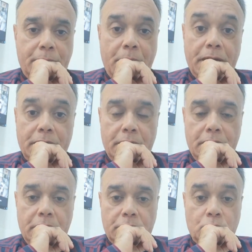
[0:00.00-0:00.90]
my
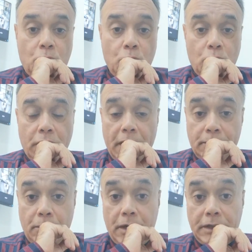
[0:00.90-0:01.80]
talk
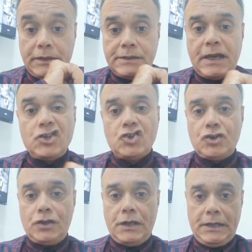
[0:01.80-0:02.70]
and my
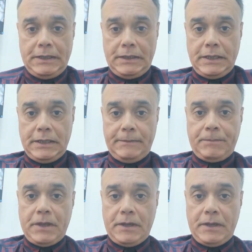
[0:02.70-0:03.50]
discussion in the